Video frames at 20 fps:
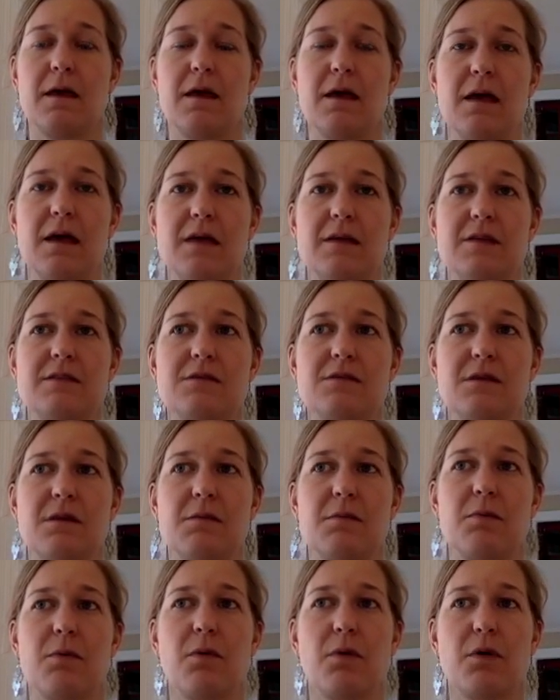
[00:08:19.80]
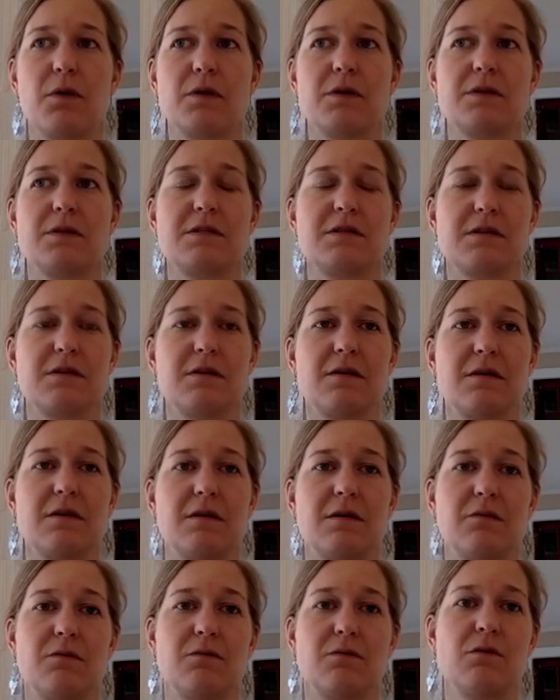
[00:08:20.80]
it's important
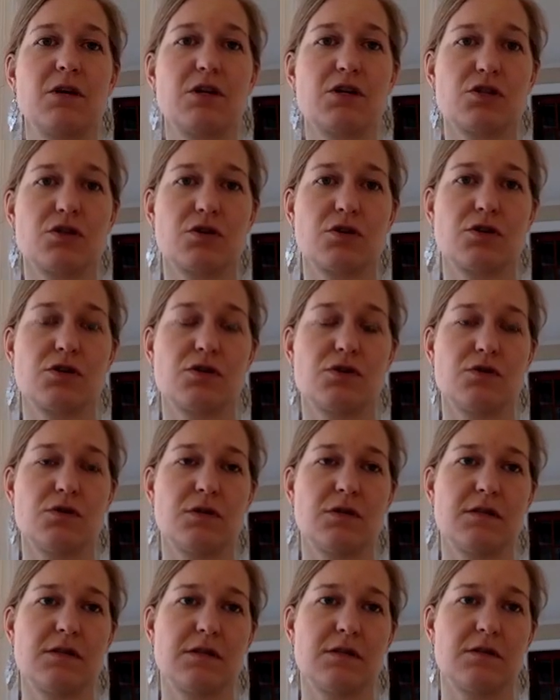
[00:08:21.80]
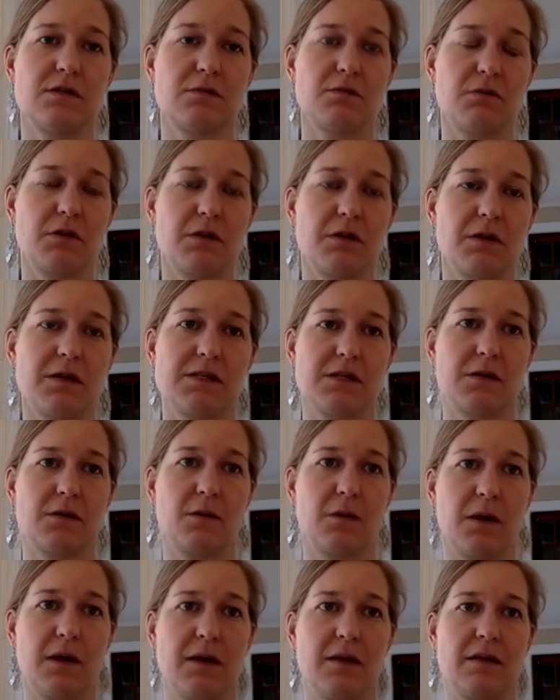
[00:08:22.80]
to reassure students in a realistic
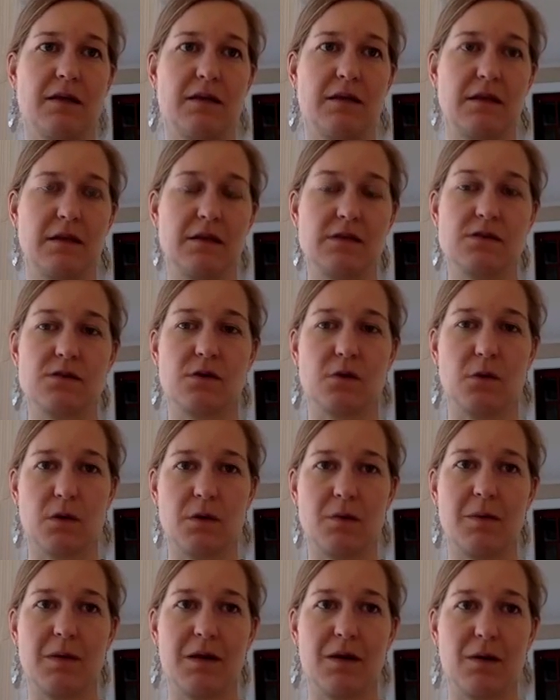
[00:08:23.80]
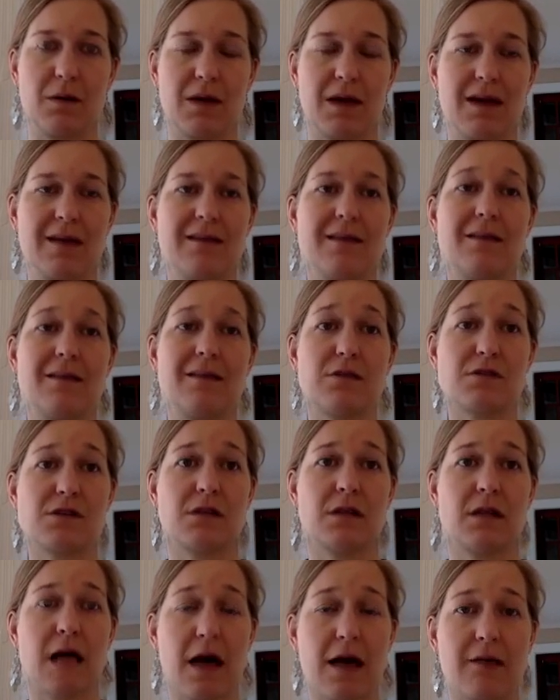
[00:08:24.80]
way that things are going to be okay and that there's a
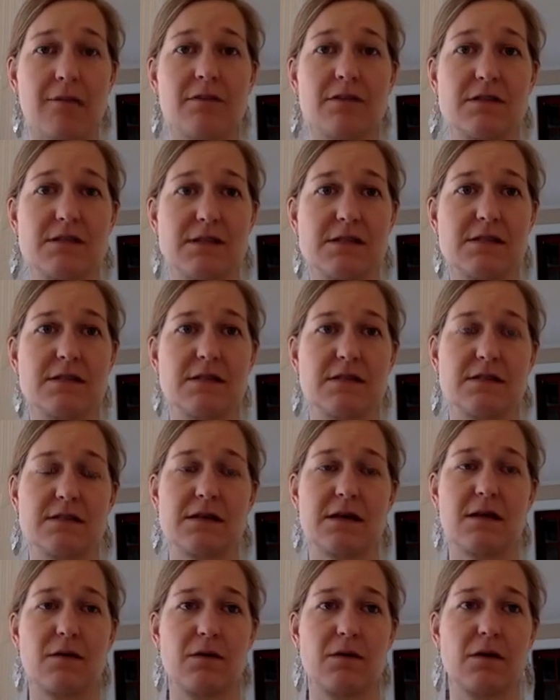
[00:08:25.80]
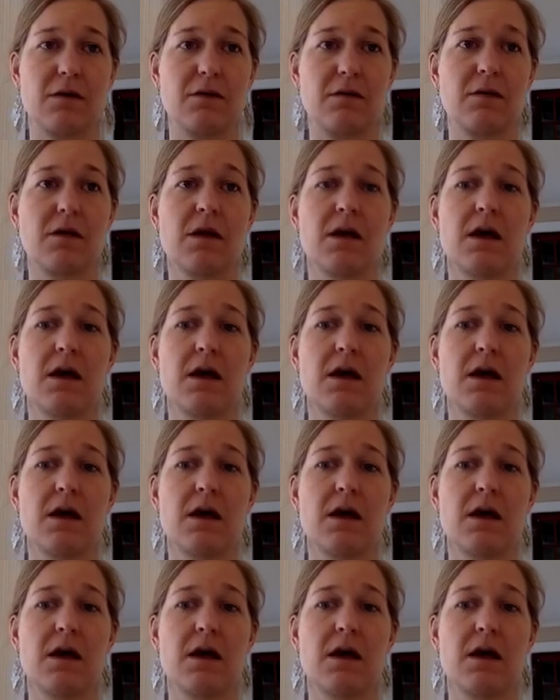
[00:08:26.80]
lot of assistance out there.